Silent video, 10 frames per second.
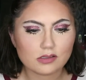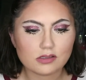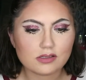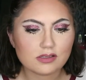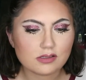
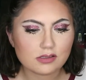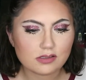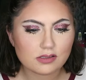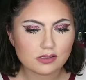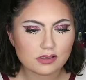
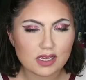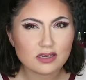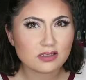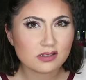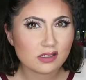
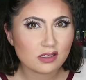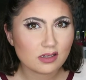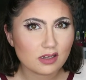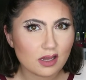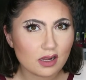6
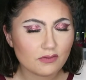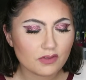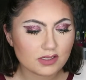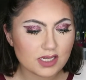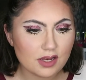out
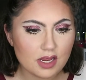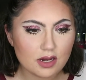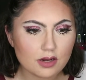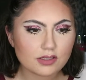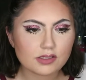of the 10
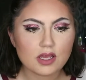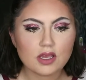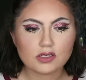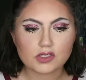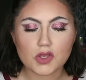years.
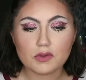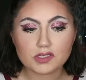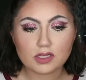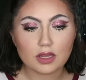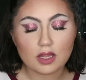So he
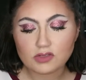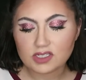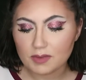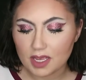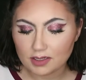was close
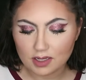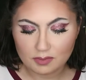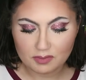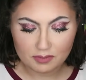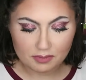to being
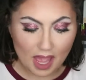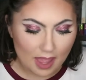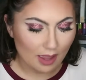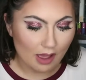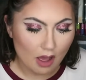done
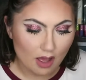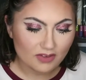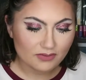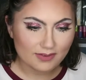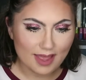paying
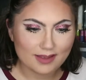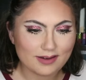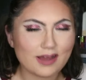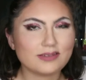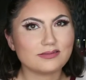off. Like,
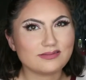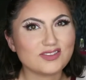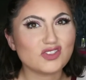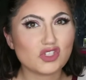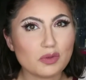not
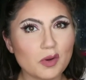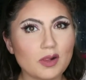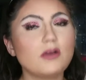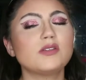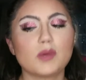super
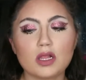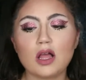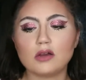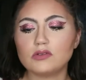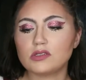close, but
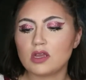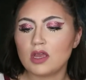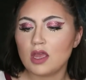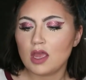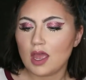close.
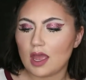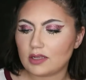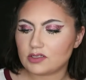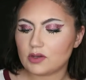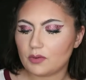
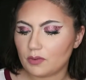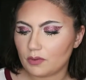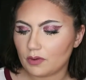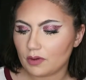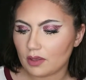And so,
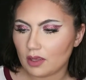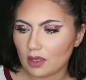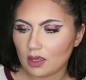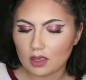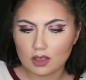
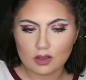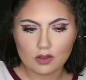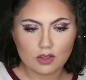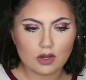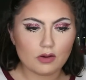
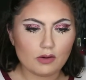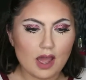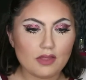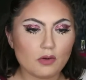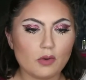you know,
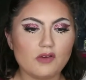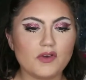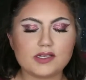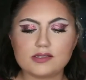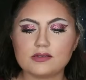neither one of
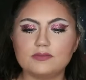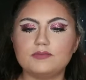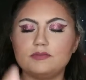us